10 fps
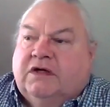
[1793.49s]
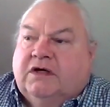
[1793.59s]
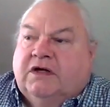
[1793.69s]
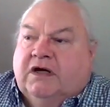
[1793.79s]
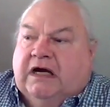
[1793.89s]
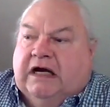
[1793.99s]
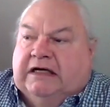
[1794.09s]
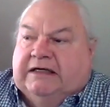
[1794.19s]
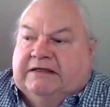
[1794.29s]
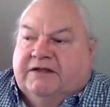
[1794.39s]

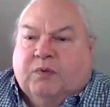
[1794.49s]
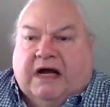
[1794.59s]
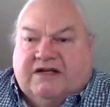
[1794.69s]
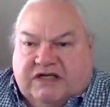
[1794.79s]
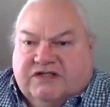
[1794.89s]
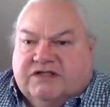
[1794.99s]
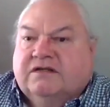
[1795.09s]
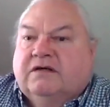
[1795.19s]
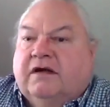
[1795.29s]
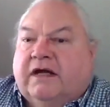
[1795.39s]
the process
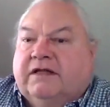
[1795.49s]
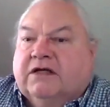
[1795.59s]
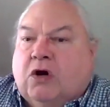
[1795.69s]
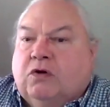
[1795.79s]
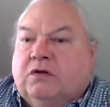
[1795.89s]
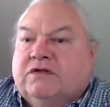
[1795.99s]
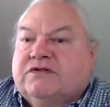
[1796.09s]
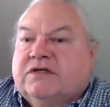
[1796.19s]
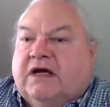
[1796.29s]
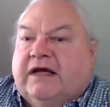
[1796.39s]
and the goals.